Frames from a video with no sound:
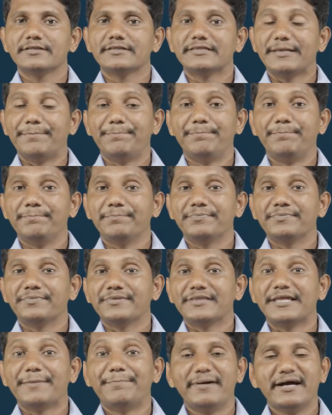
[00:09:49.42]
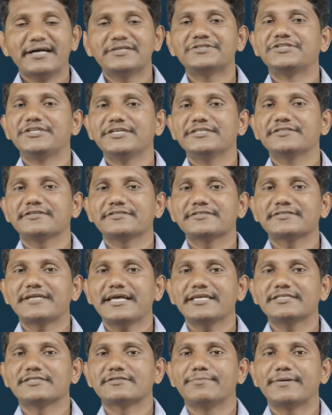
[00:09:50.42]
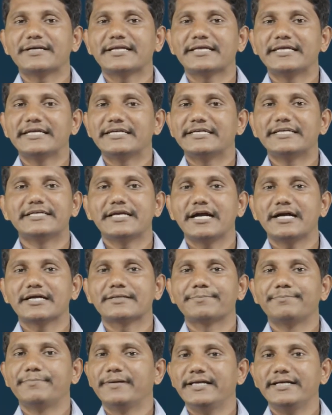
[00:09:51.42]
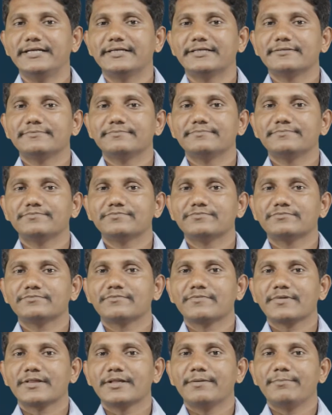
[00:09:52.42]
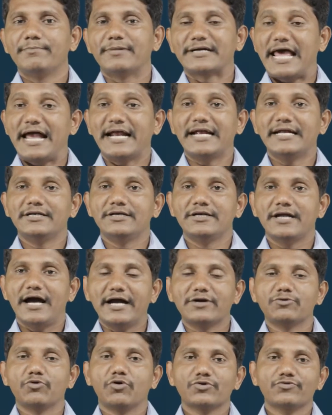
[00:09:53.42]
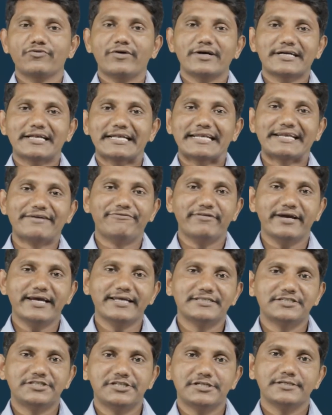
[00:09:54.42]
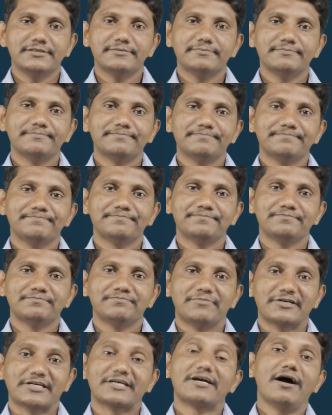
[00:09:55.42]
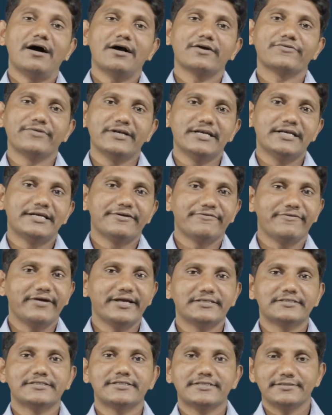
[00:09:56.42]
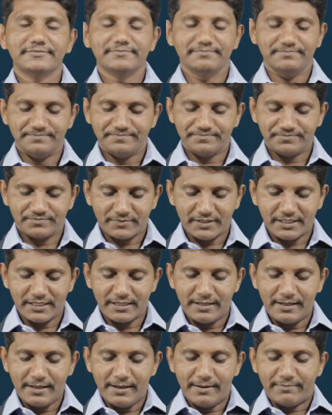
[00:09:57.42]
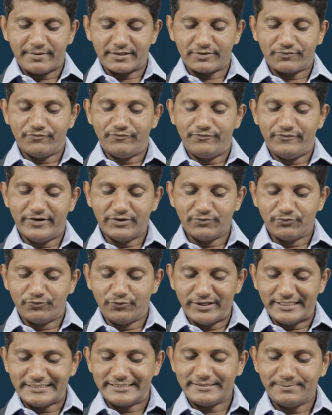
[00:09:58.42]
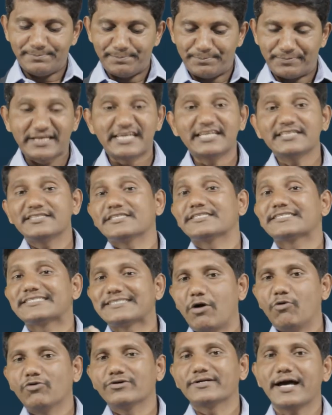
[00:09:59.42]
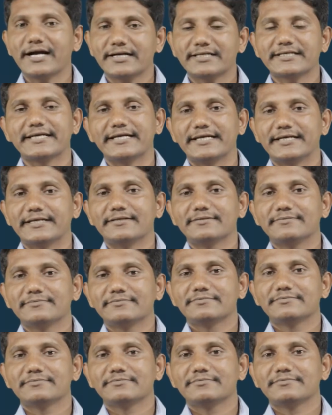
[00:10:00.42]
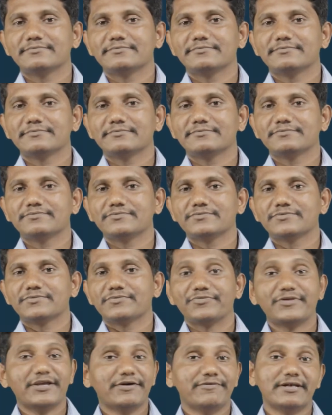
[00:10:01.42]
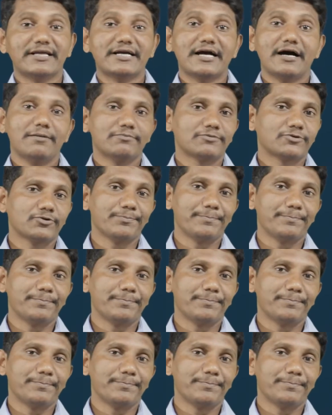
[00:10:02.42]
They, they beat Jesus Christ, but he did not beat. But I, I don't want revenge, but God will revenge. But when we preach sound doctrine, they will come to